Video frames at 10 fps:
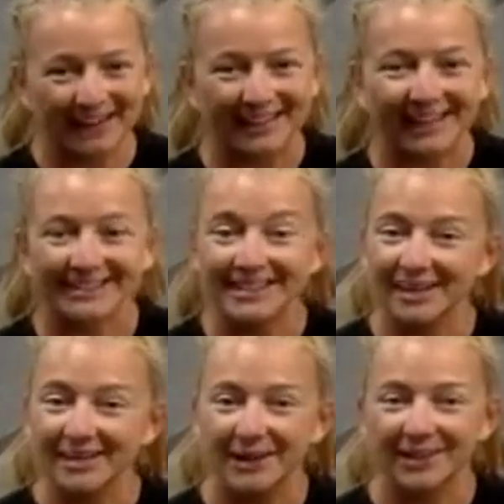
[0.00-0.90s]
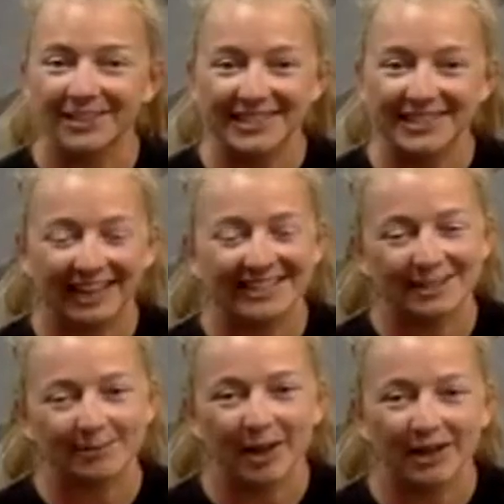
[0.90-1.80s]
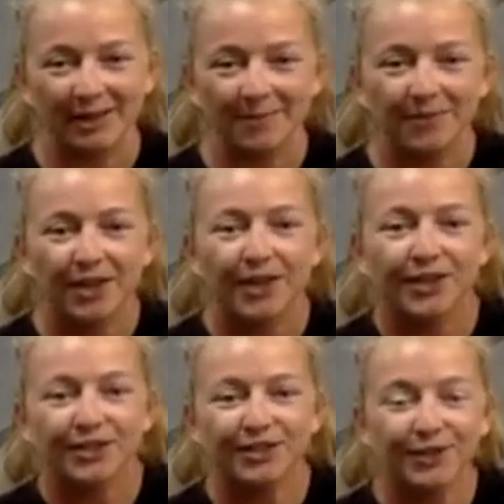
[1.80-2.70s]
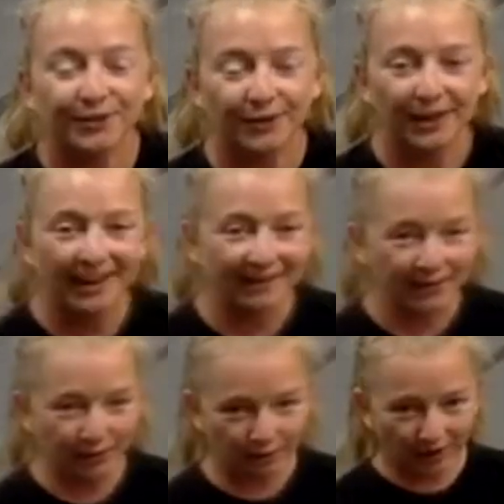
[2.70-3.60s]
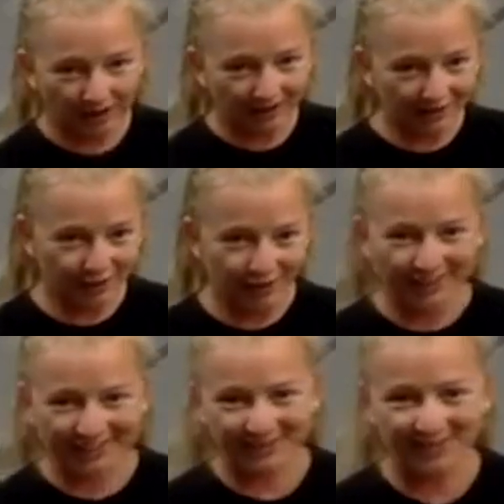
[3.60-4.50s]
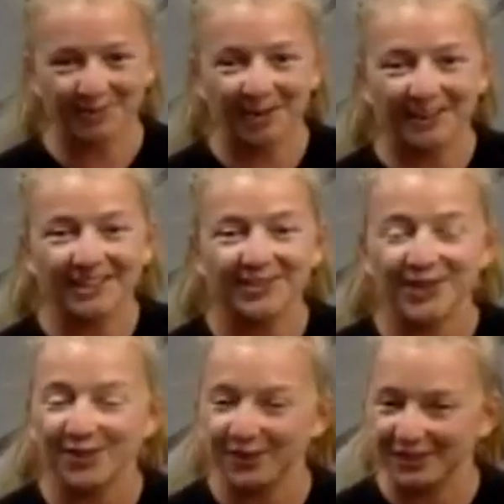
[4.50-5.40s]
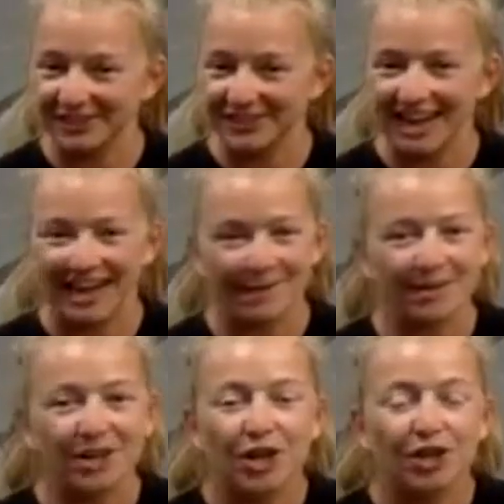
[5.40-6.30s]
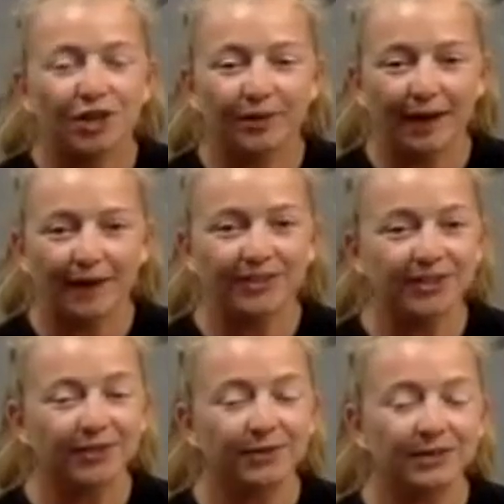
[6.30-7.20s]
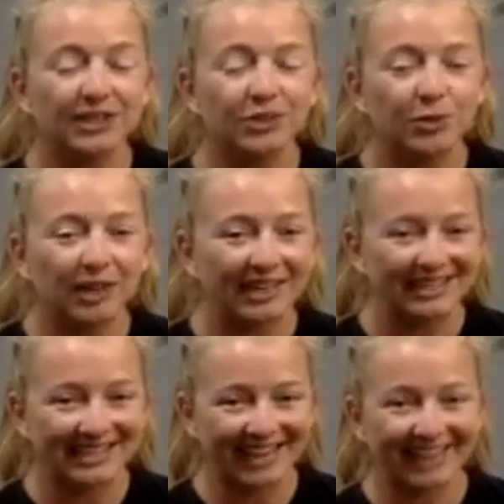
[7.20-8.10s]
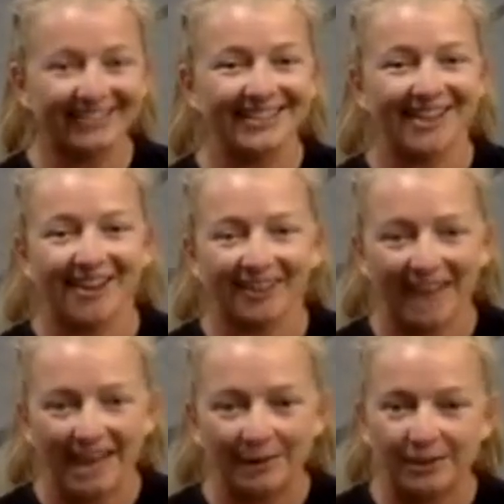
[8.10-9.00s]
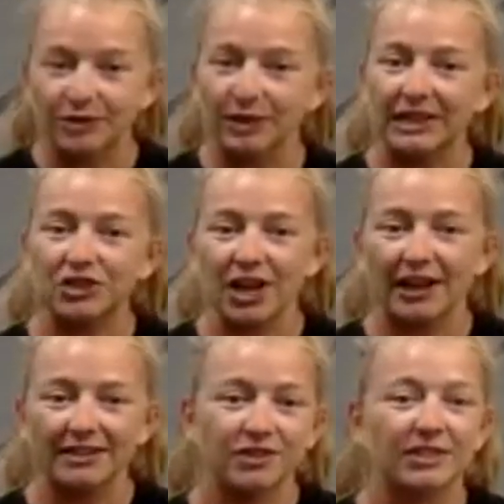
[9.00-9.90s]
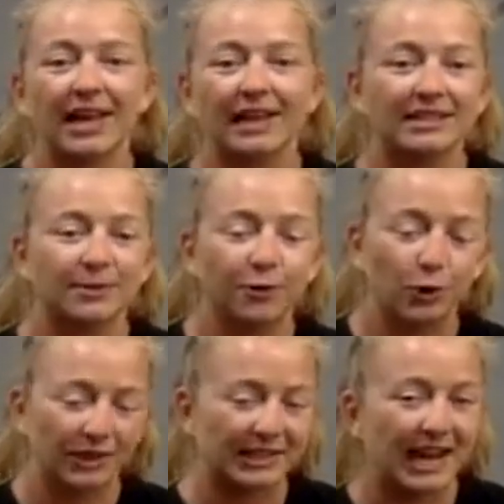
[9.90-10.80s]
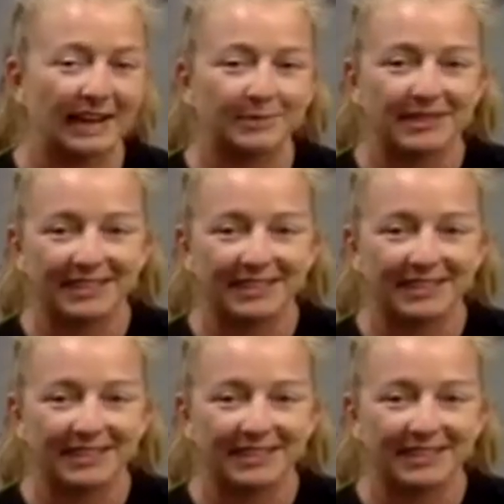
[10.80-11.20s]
That's going to be our second Tabata. So if you are joining us for Tabatas for the first time, your rounds are only 20 seconds long, and we do each exercise 4 times.